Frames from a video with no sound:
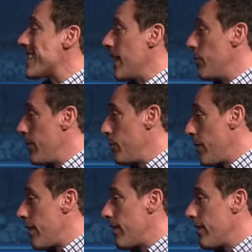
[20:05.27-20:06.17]
same deep
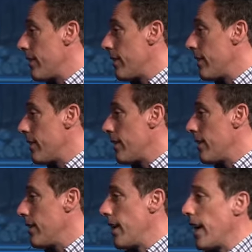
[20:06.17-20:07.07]
breath.
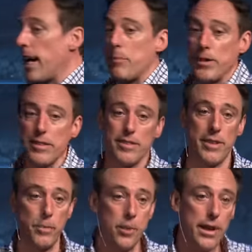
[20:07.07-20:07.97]
It ain't happening the
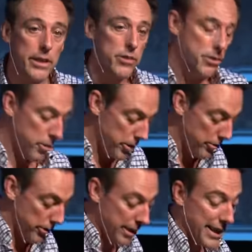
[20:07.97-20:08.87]
same way. So
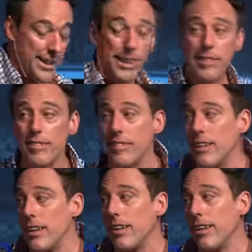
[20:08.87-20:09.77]
if you're like this,
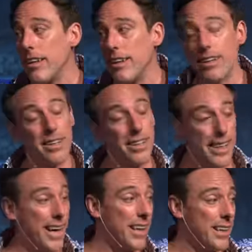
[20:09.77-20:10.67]

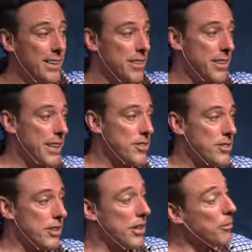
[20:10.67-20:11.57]
yeah, not just
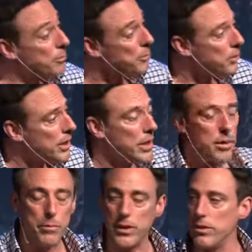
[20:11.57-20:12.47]
uncomfortable,
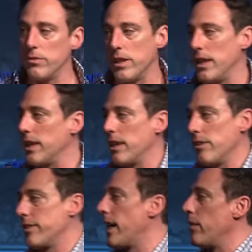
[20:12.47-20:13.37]
but you can't get
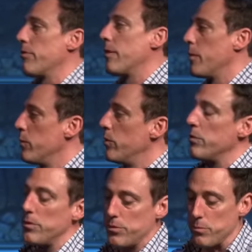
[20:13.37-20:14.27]
your diaphragm to move,
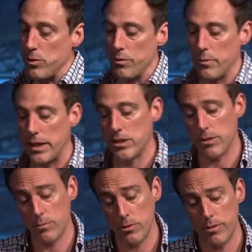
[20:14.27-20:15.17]
to move the way it
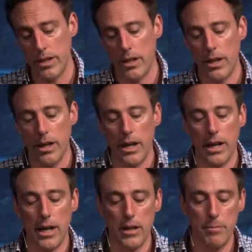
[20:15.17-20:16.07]
should move.
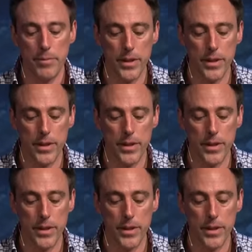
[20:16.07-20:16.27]
Um,